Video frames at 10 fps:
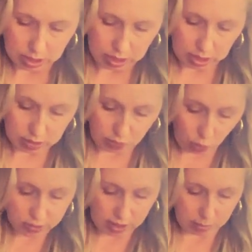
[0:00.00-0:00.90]
it's
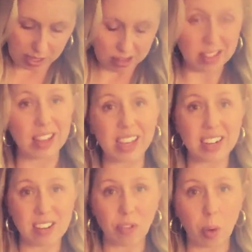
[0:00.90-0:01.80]
forcing me to think in a
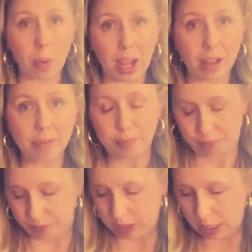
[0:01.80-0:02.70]
different way.
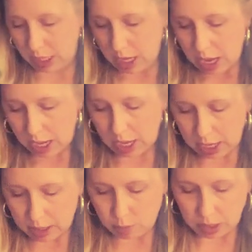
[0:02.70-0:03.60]

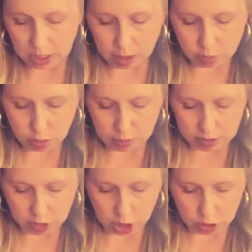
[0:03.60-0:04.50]
And when it comes to
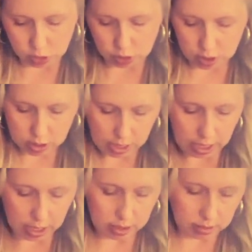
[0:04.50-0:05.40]
research
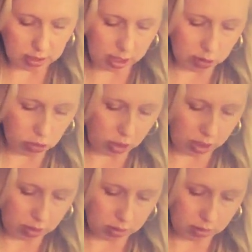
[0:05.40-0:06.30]
and
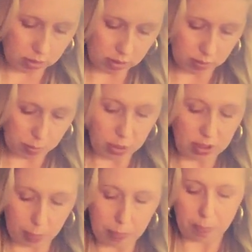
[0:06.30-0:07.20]
deconstruct,
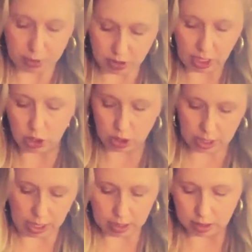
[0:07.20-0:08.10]

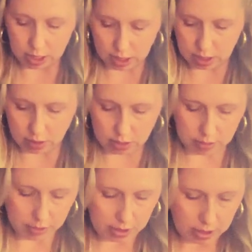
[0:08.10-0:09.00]
particularly the
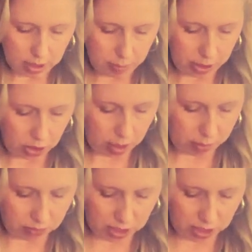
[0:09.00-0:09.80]
paradigm of